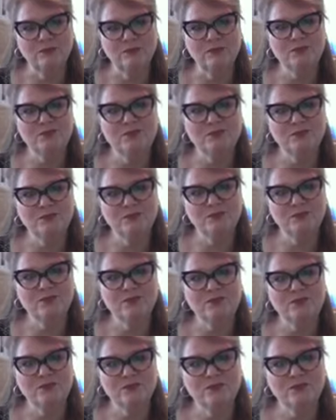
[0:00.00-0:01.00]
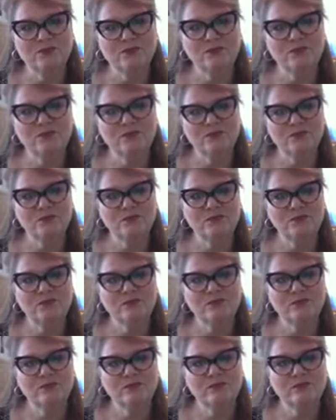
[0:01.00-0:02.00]

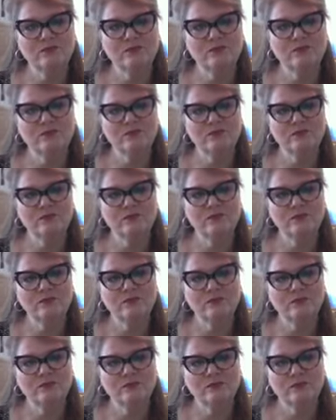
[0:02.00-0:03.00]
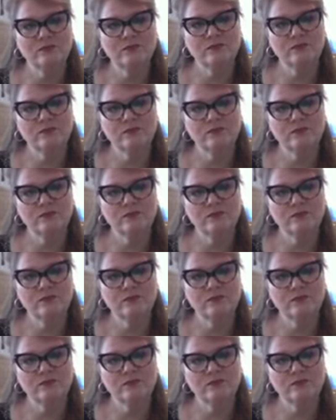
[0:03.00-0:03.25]
The person shown says nothing.